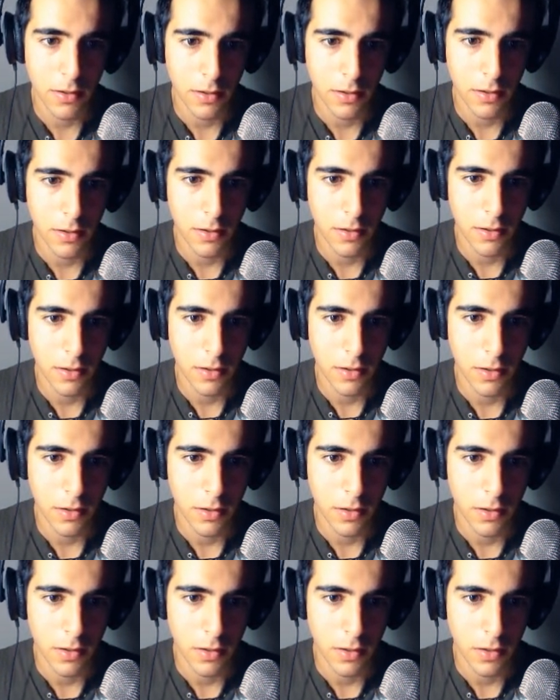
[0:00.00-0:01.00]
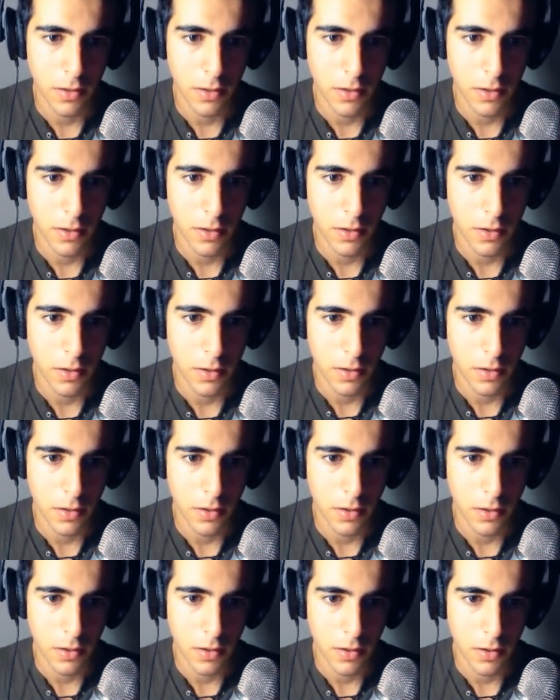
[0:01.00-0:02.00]

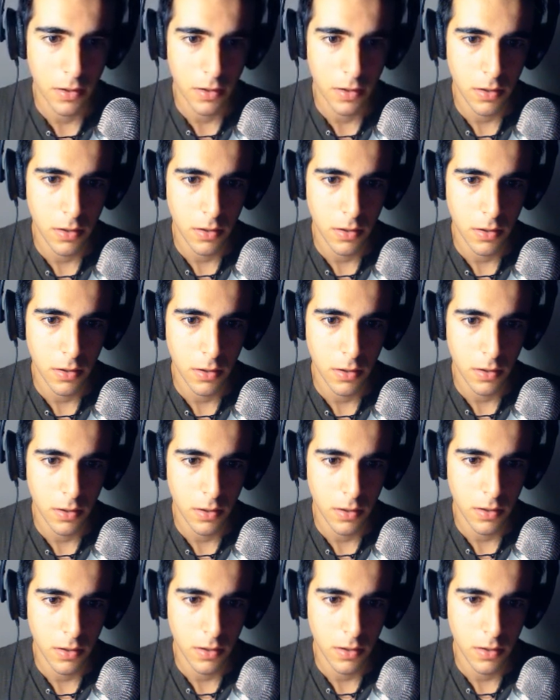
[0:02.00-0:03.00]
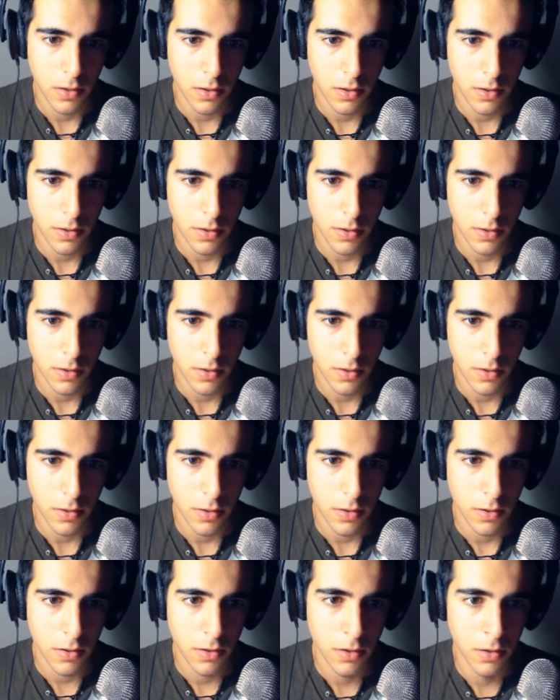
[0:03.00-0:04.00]

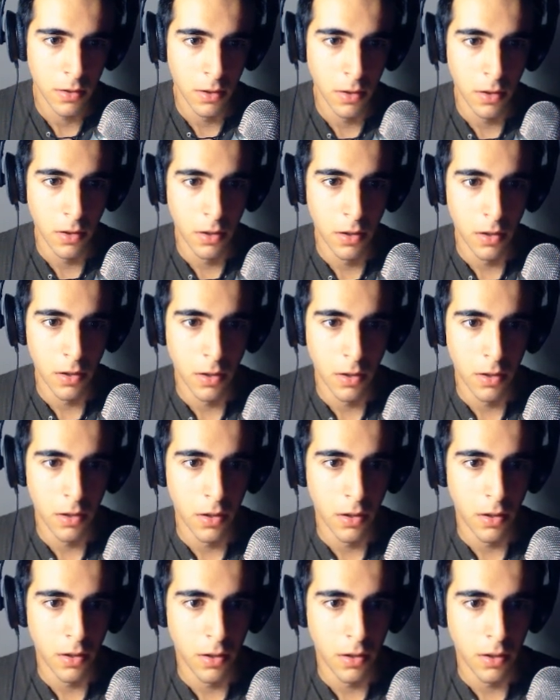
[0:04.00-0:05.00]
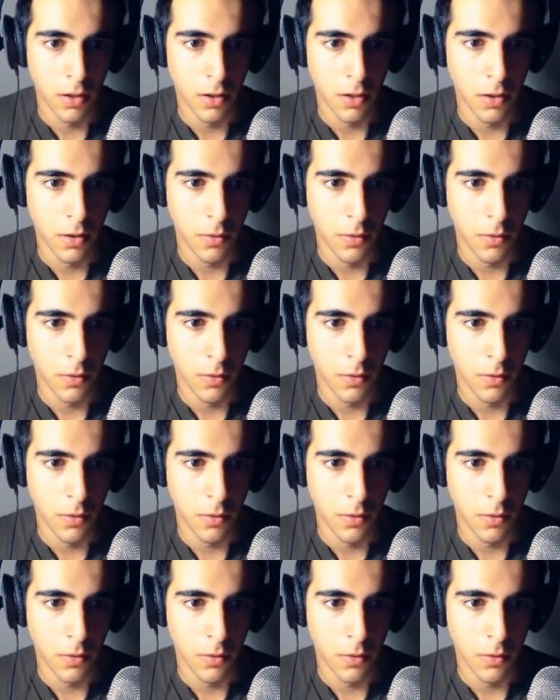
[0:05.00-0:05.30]
(no one is talking)